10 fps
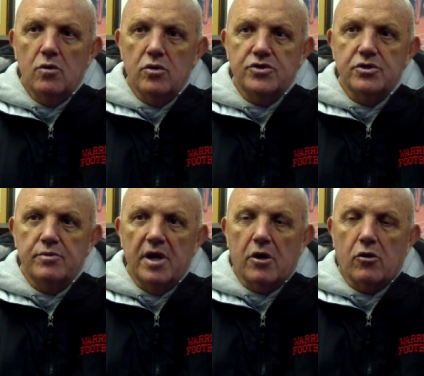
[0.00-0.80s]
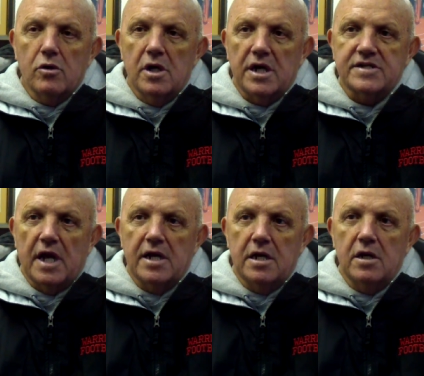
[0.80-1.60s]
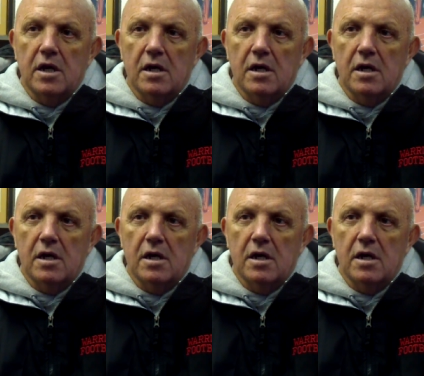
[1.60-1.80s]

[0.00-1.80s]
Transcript: which should be an exciting